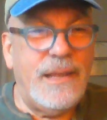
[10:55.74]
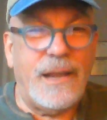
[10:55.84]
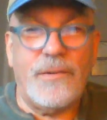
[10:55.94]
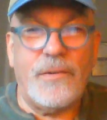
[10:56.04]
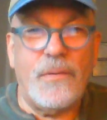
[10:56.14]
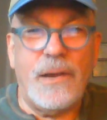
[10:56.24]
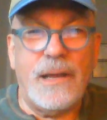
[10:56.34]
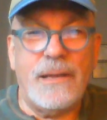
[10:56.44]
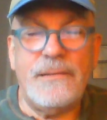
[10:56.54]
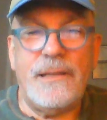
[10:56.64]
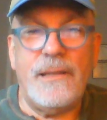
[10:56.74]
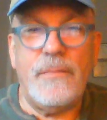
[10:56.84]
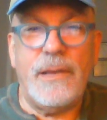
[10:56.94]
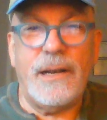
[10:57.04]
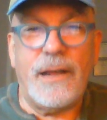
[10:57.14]
I don't know why. In the
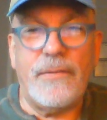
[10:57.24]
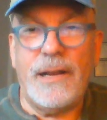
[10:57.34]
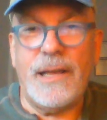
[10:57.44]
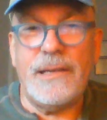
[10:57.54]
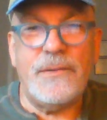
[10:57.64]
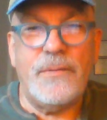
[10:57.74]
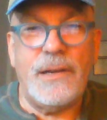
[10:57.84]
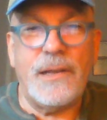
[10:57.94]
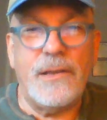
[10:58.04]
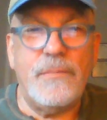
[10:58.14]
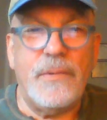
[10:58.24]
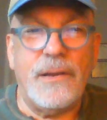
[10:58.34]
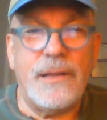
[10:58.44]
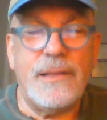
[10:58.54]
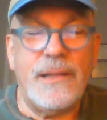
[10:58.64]
middle, I realized it wasn't a good
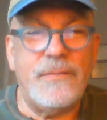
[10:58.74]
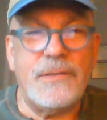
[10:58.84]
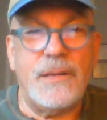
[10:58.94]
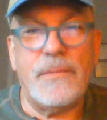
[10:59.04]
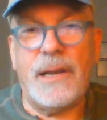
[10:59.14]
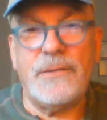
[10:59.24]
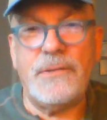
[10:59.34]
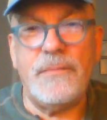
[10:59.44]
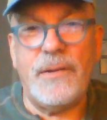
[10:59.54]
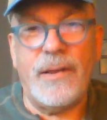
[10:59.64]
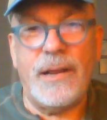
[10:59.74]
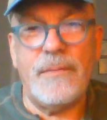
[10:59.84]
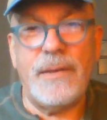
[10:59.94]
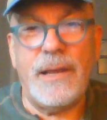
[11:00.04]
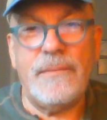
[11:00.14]
book, that it was something I should be writing
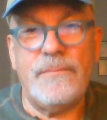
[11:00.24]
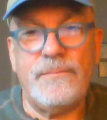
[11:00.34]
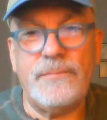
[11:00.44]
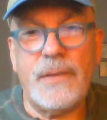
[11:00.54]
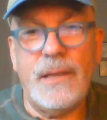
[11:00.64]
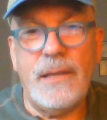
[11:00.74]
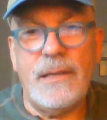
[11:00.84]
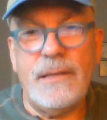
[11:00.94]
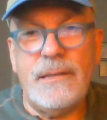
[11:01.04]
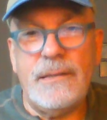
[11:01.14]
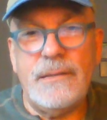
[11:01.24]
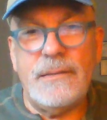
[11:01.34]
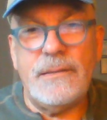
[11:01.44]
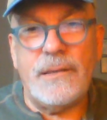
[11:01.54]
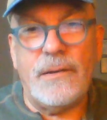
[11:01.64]
about.
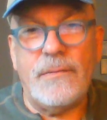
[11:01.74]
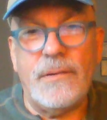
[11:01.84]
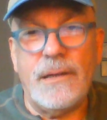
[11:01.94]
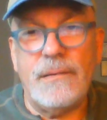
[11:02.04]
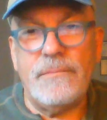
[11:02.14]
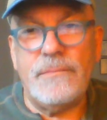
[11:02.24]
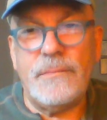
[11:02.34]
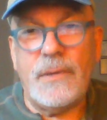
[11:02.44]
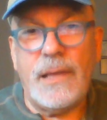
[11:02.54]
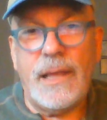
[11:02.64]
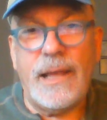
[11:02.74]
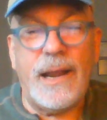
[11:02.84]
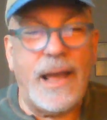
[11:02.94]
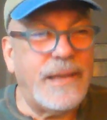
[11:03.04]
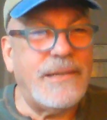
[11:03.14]
So, um,
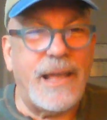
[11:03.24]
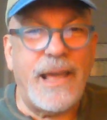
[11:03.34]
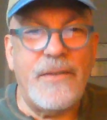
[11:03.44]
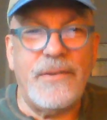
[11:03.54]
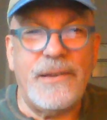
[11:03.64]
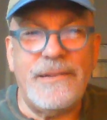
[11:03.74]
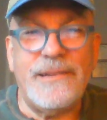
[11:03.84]
and I actually I have a,